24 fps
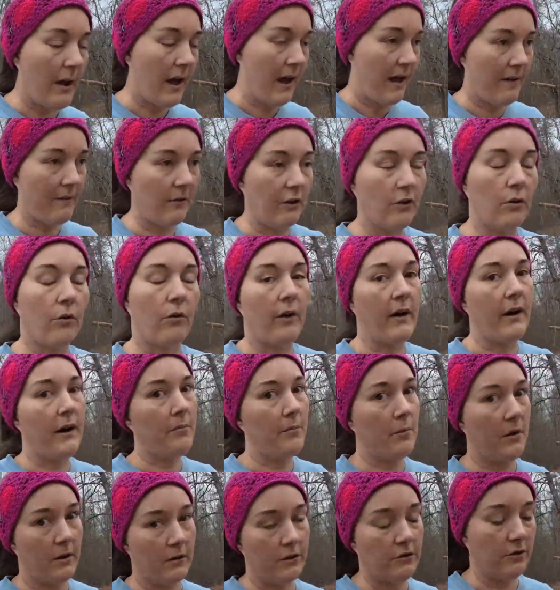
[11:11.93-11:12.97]
I have a great
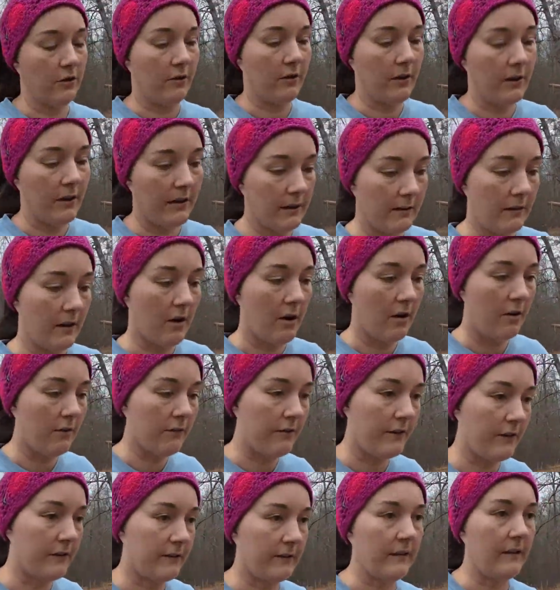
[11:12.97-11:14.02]
picture in the
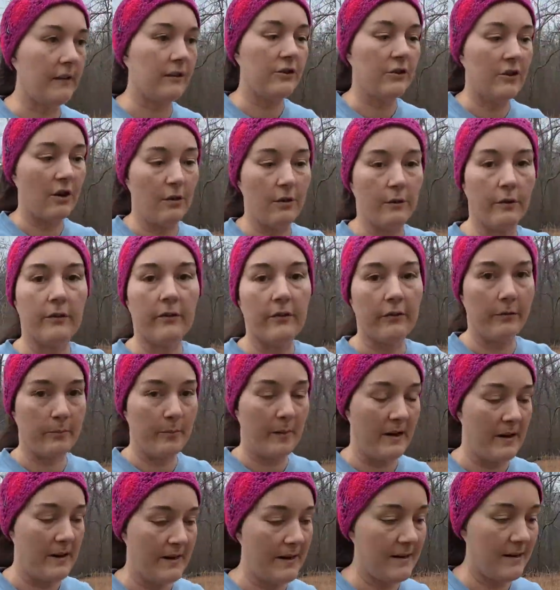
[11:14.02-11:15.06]
office that shows the
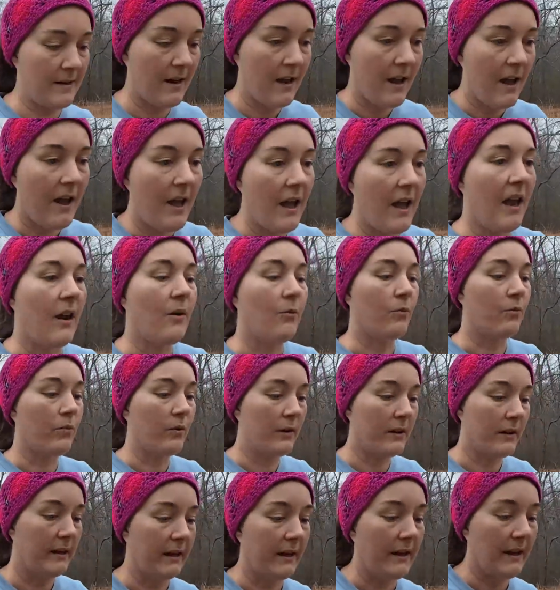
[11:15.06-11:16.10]
spine and
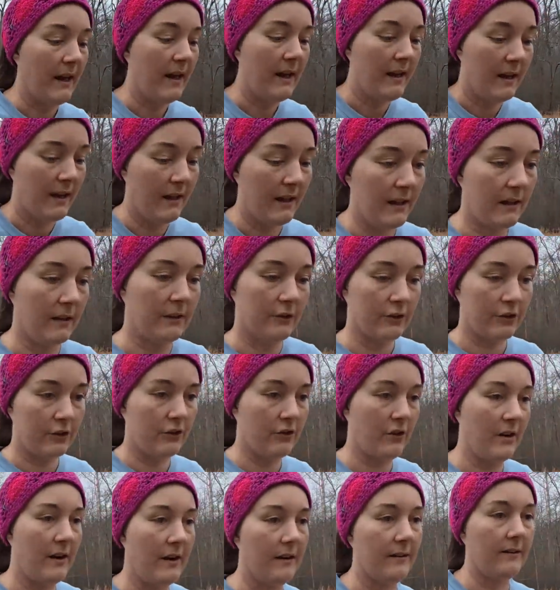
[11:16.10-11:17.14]
really
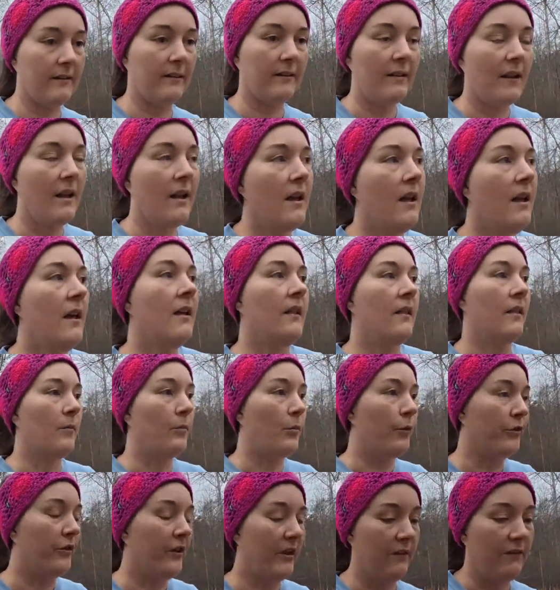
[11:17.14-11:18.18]
illustrates the
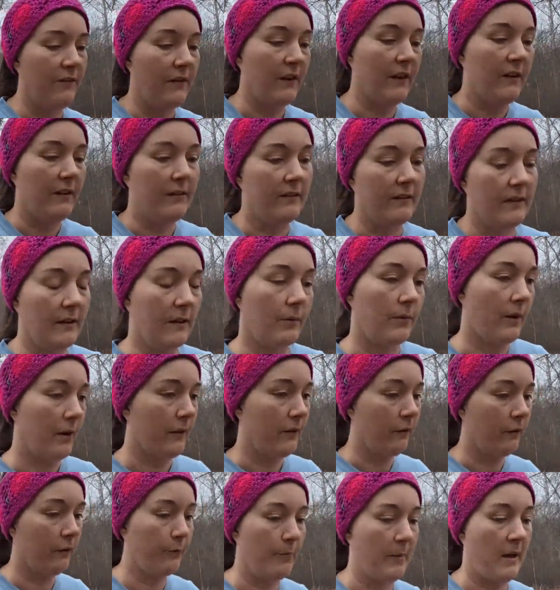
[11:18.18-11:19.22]
multifidus, the
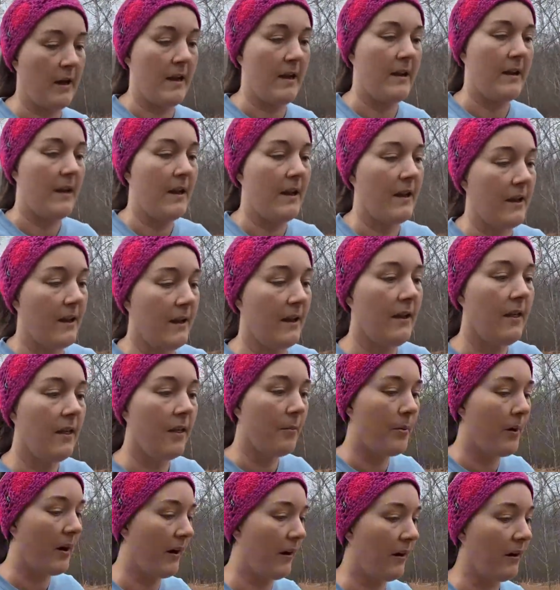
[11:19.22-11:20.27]
erector spinae, the
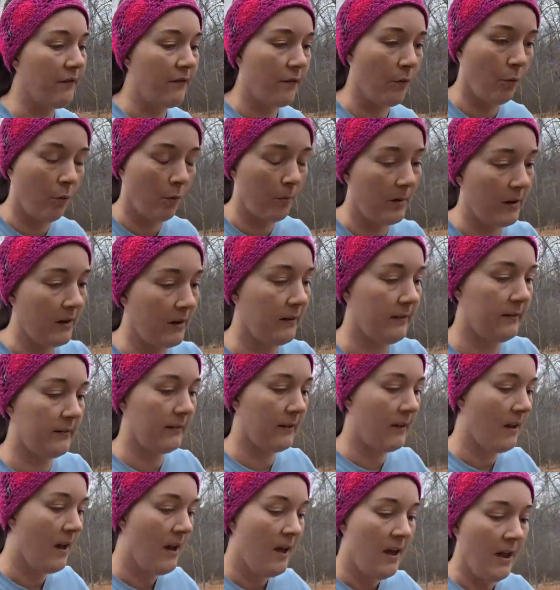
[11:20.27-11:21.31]
piriformis,
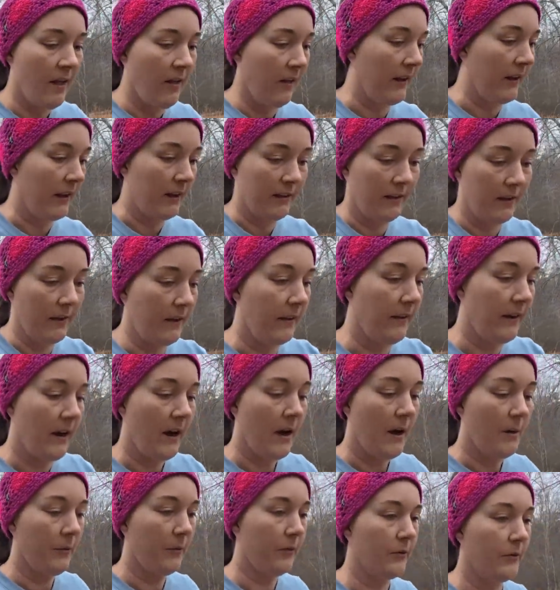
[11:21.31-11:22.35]
like the
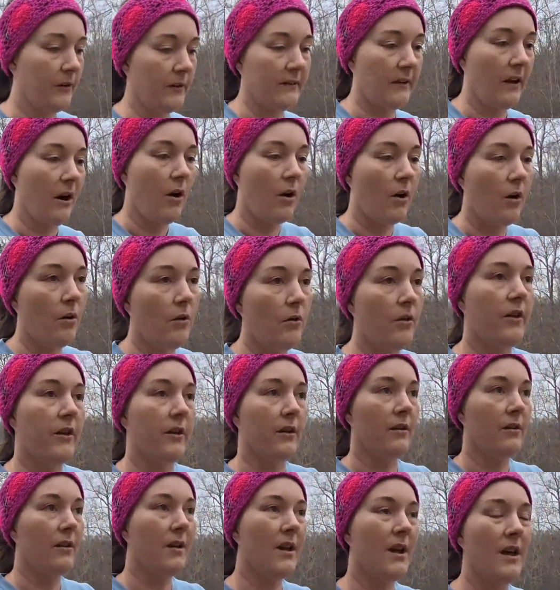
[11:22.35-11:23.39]
iliopsoas, all
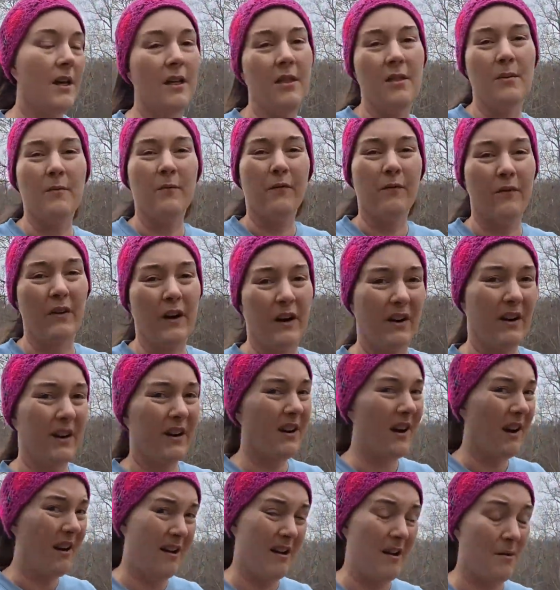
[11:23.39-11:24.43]
the very
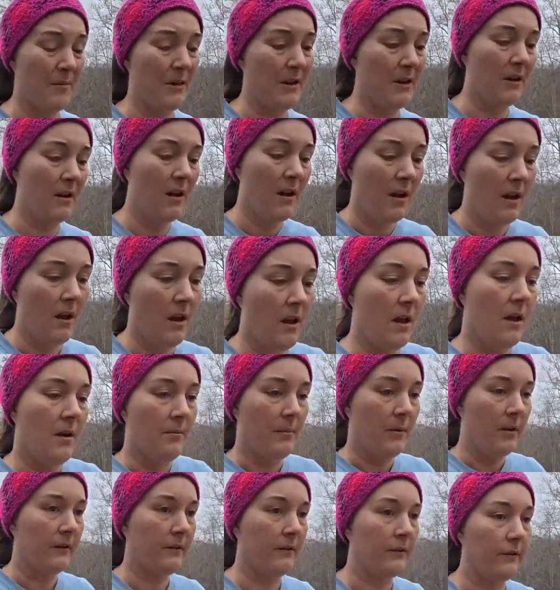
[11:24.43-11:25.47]
common
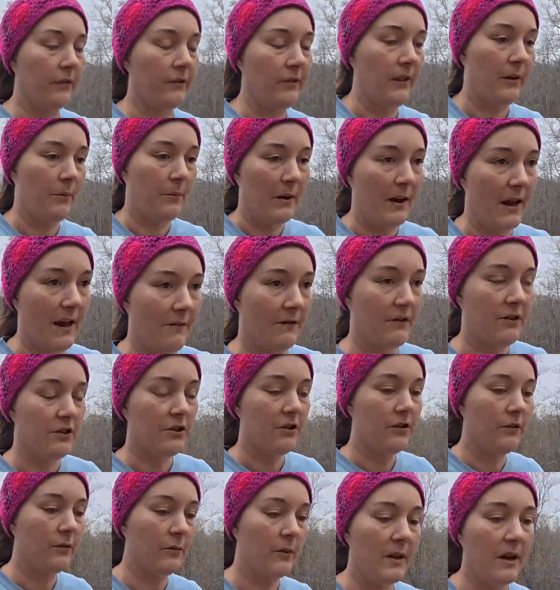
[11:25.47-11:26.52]
muscles that we have
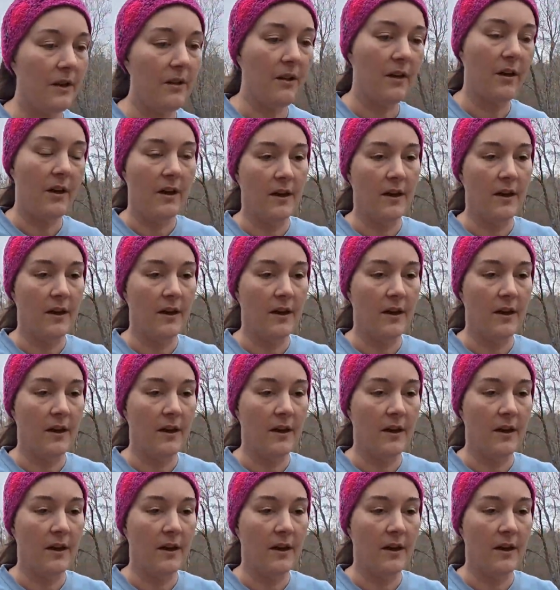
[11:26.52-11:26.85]
issues with.